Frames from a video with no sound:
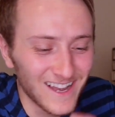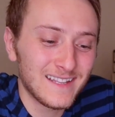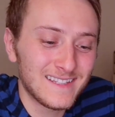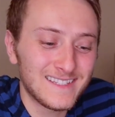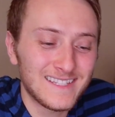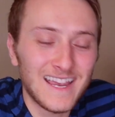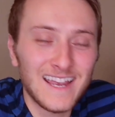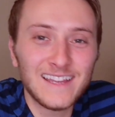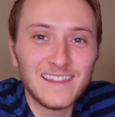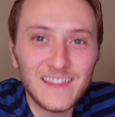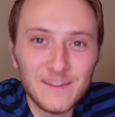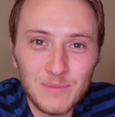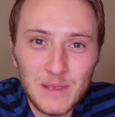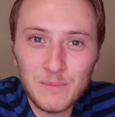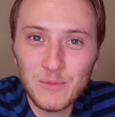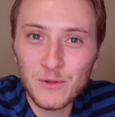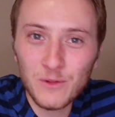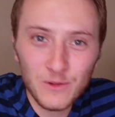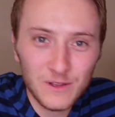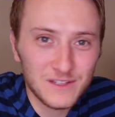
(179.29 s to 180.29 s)
It's saying that
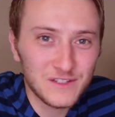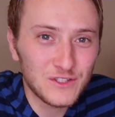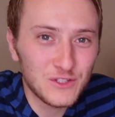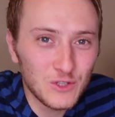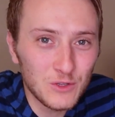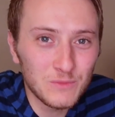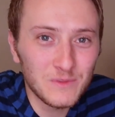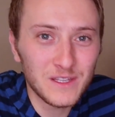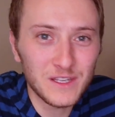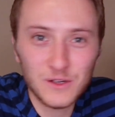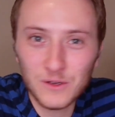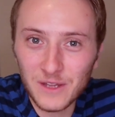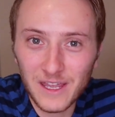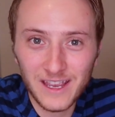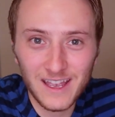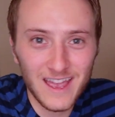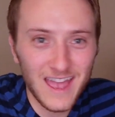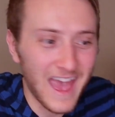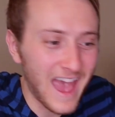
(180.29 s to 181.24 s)
people assume that you're like a